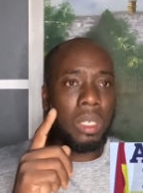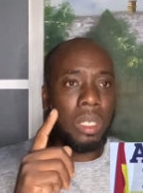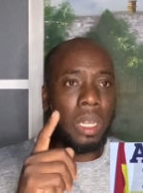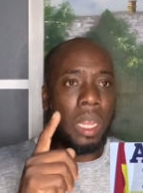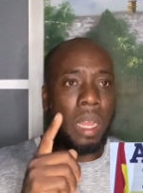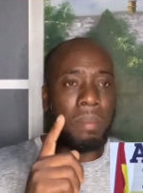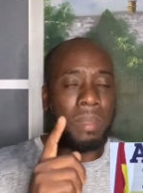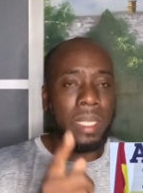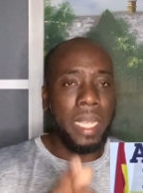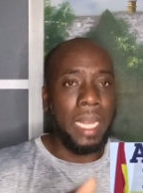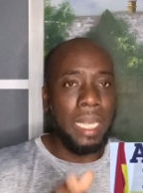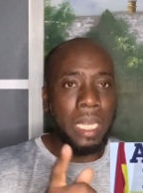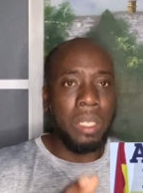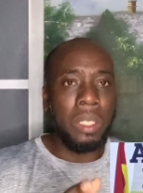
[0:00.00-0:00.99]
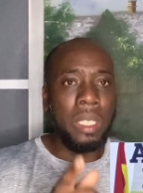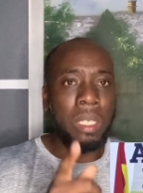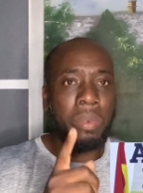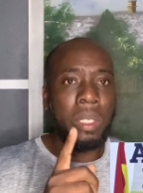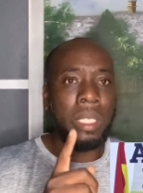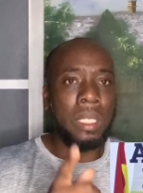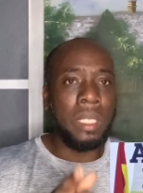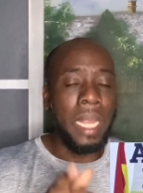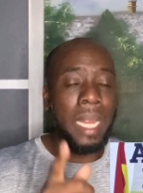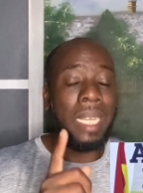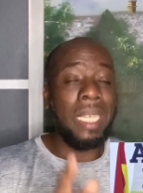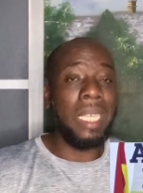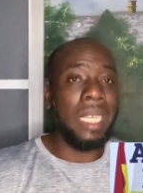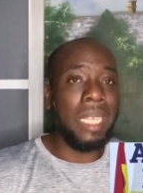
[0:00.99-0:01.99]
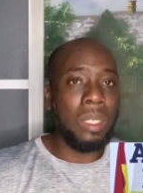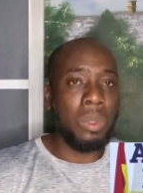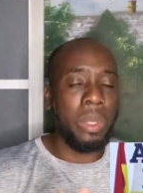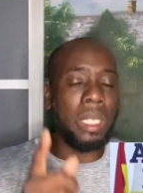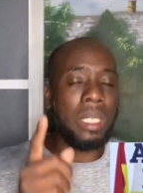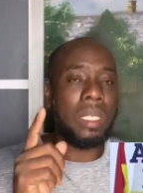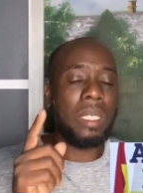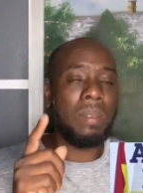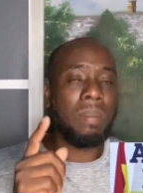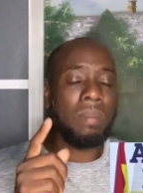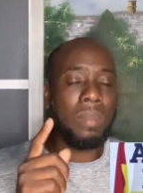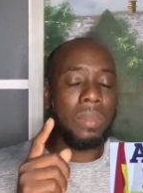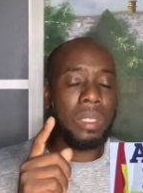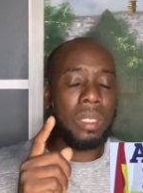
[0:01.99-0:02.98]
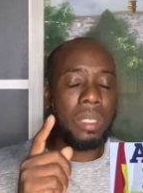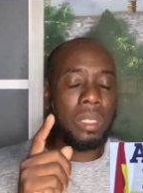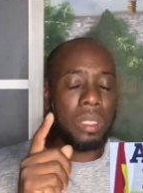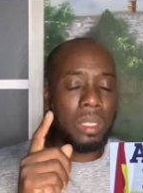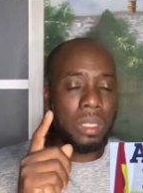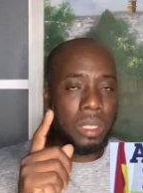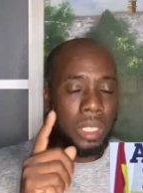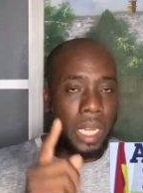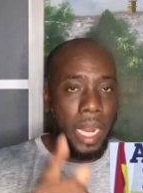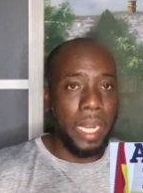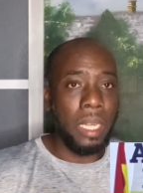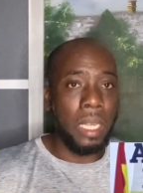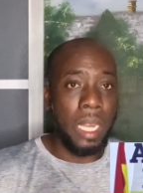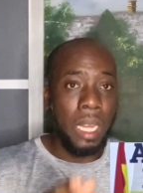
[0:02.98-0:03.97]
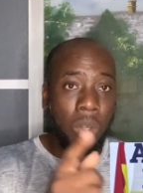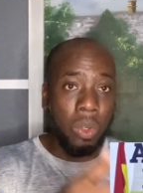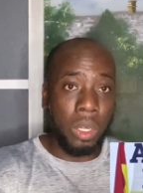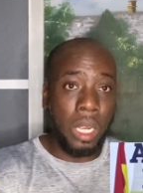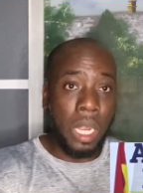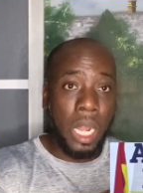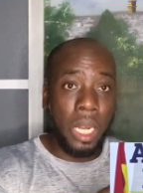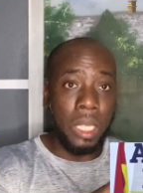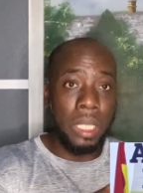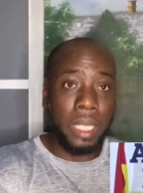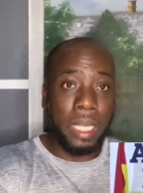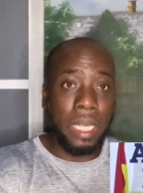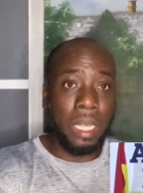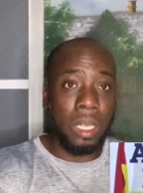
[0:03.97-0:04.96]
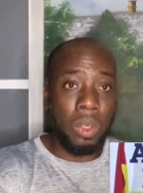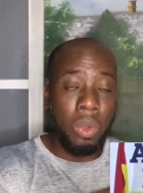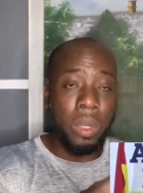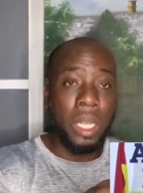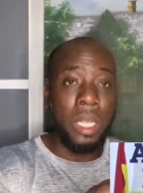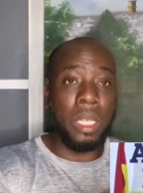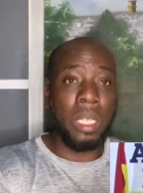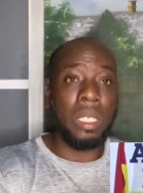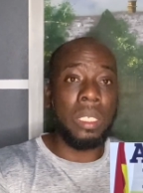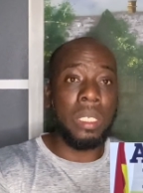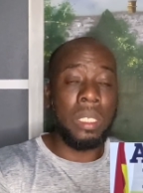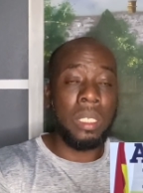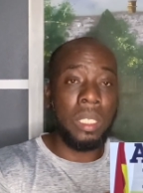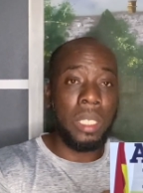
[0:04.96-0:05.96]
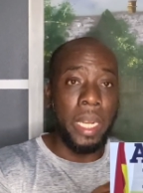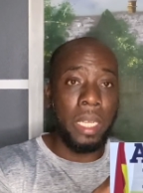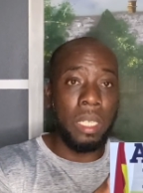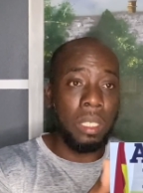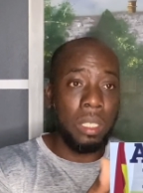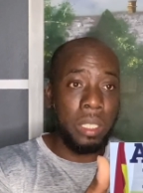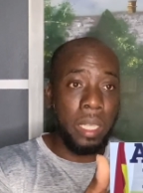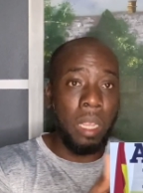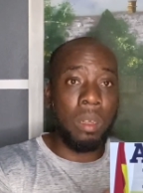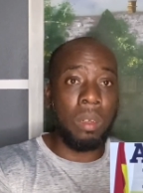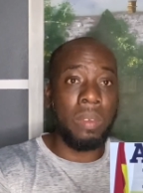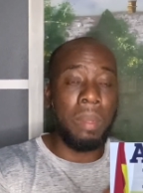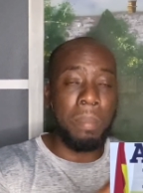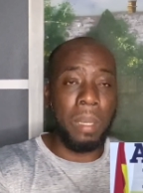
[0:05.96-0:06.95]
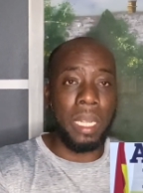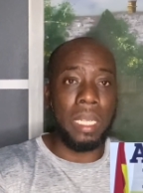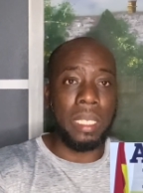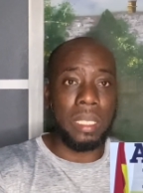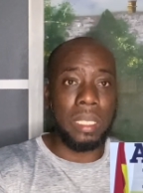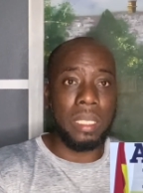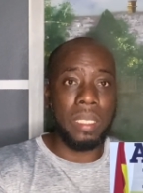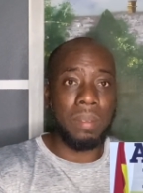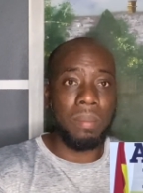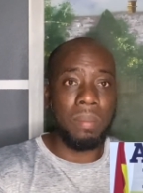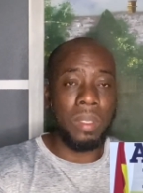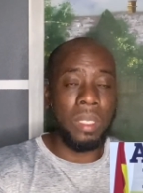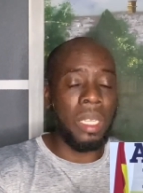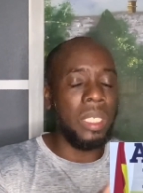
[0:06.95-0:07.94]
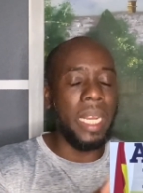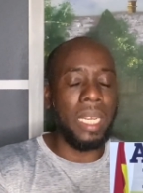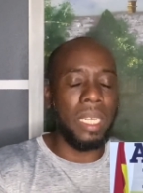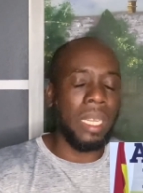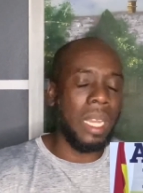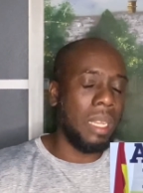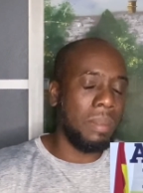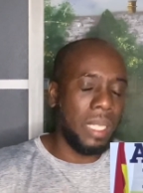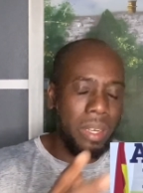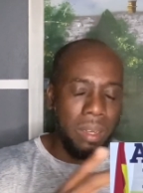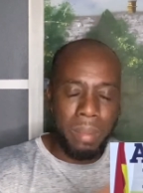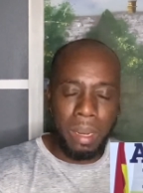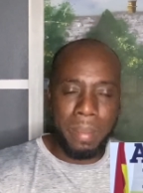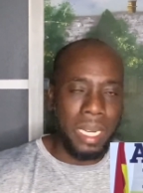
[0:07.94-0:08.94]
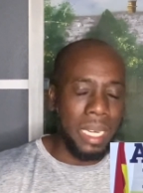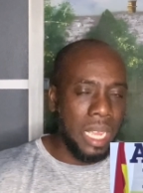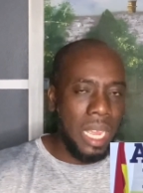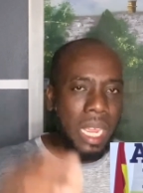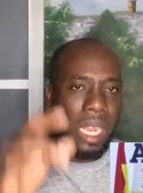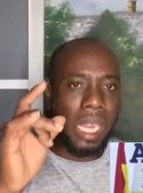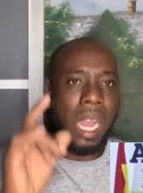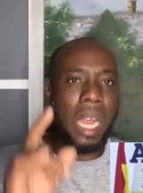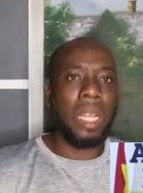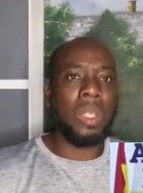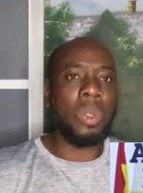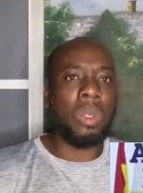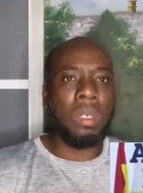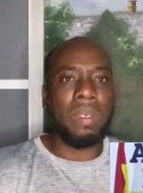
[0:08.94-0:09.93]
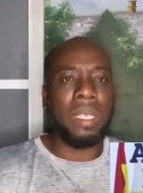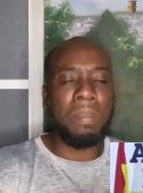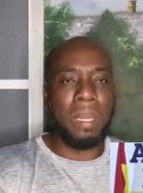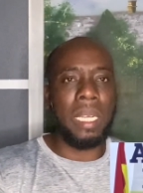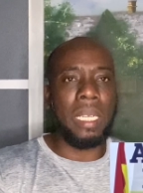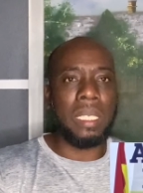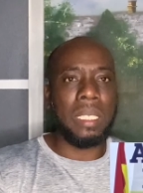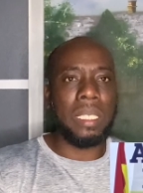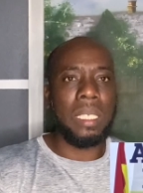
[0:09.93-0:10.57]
um, sign deals with, sign deals with China. Cause look, Ghana did, and look what they did. China take over the plant. Not China. I'm sorry, my bad. Ghana took over the plant